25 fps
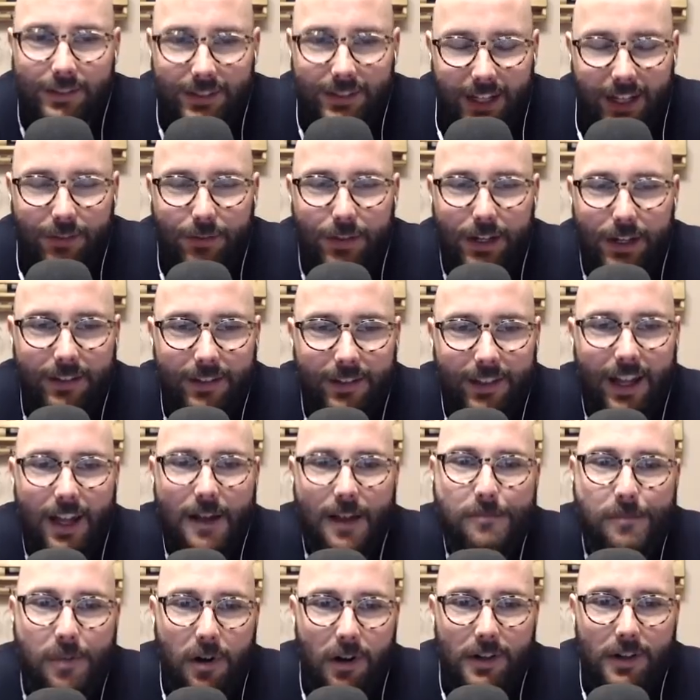that
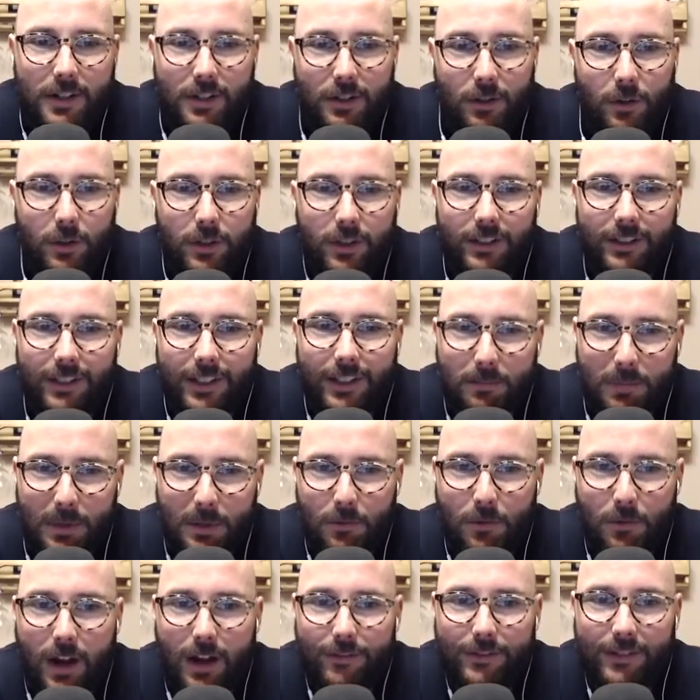in Barcelona, like
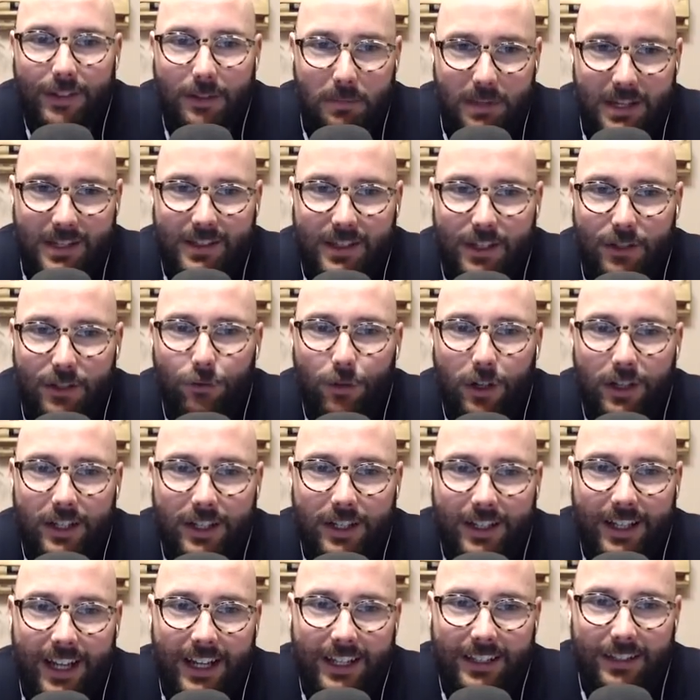people having to basically run
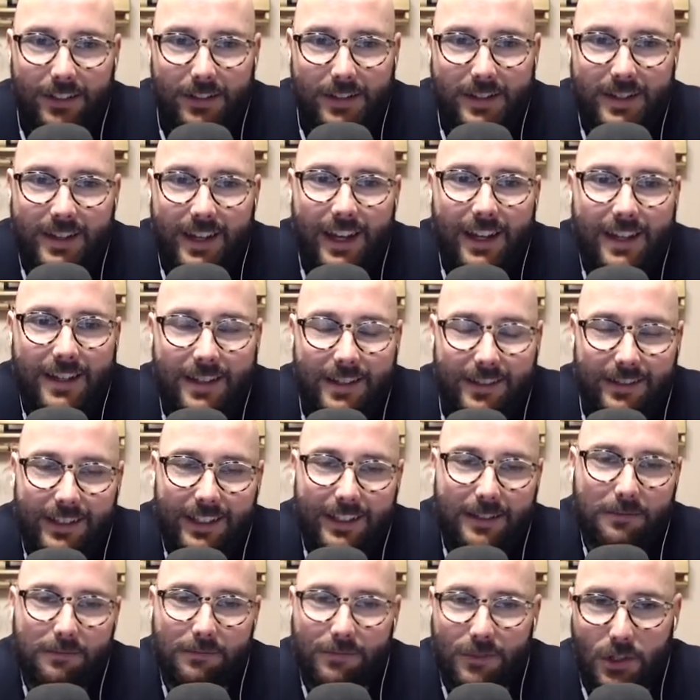and hide their skates and
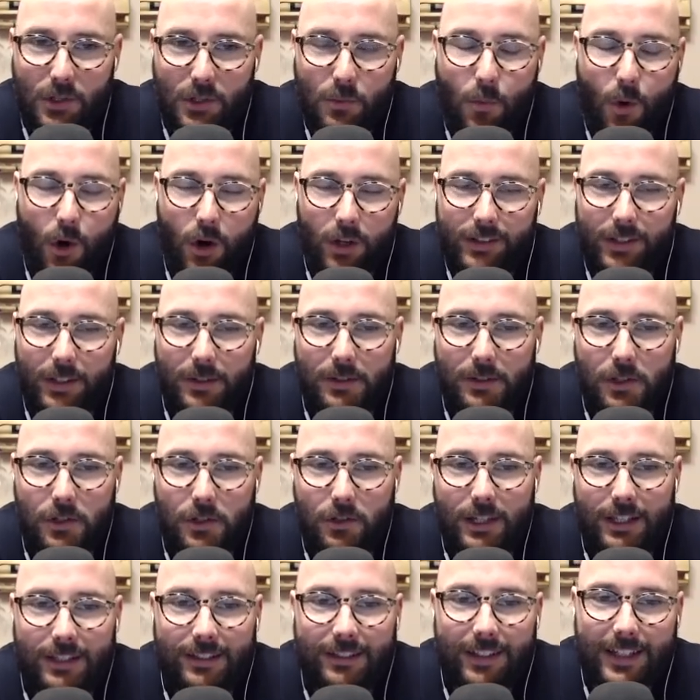like just walk down the
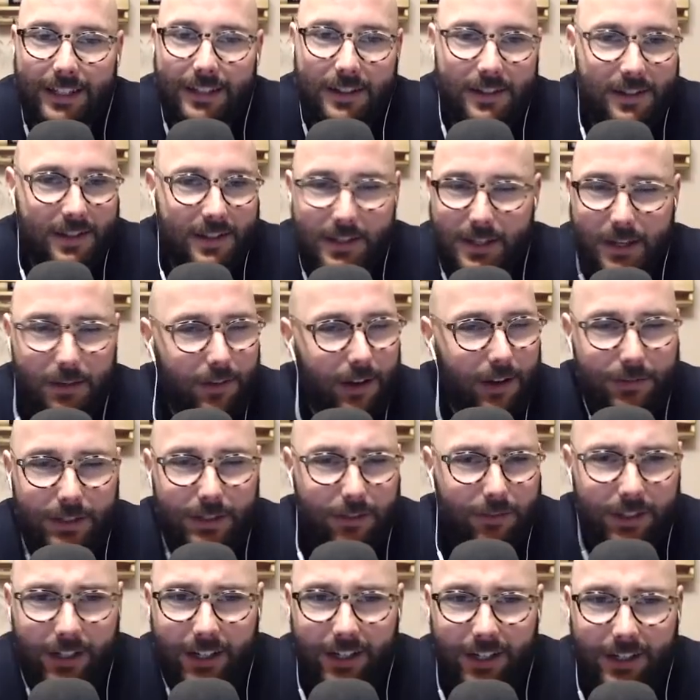street in liners and stuff. I've
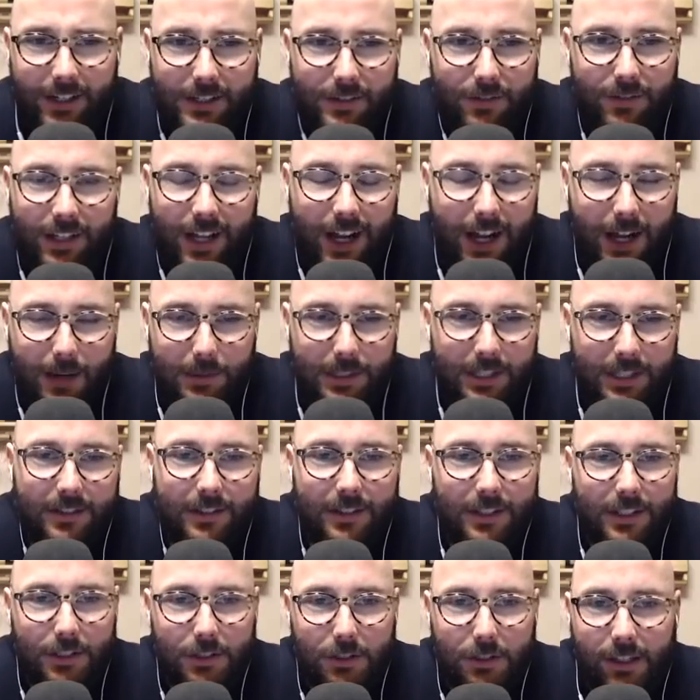never heard of it happening
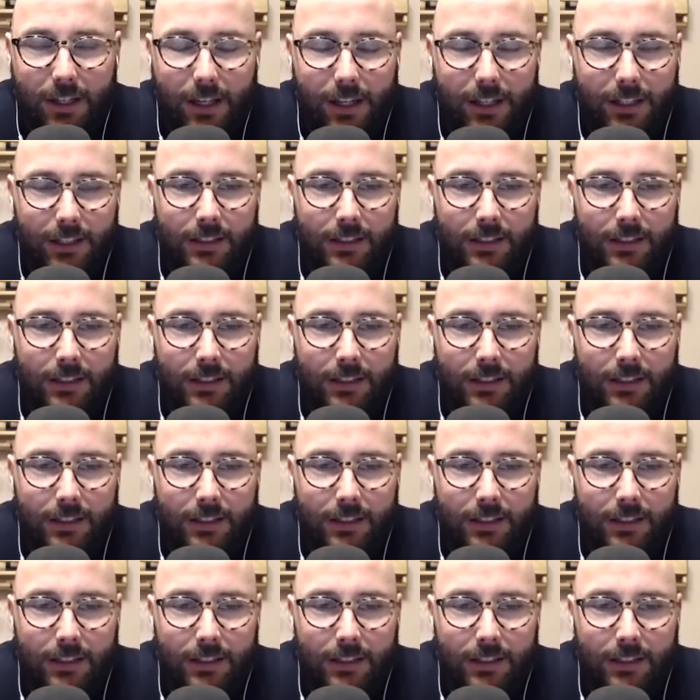in the UK.